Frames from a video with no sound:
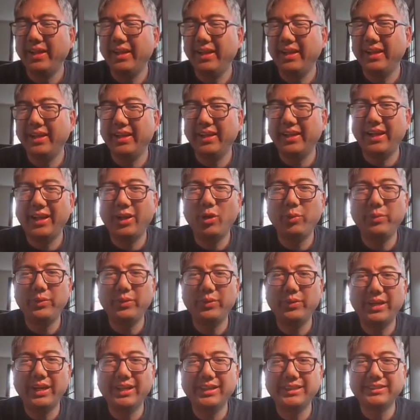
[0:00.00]
and I hope
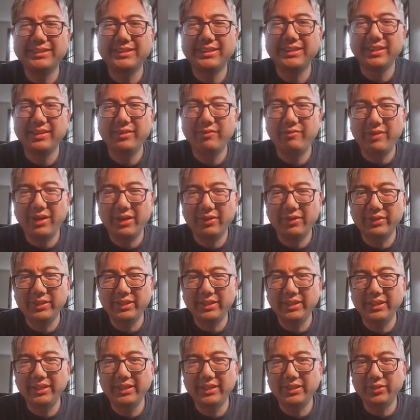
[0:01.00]
you guys found
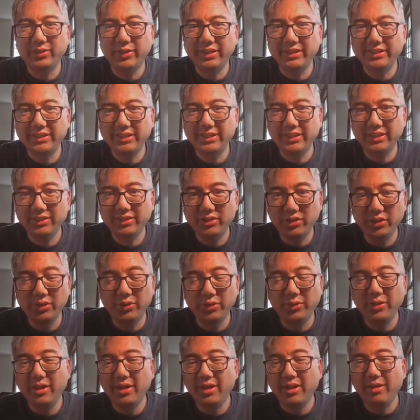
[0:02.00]
it interesting
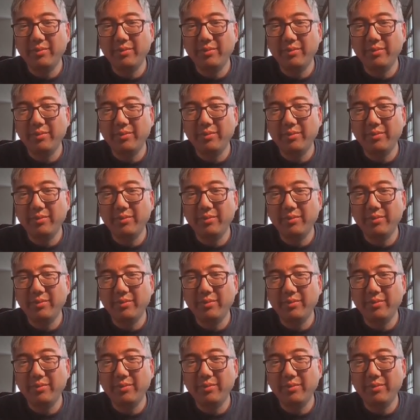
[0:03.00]
too.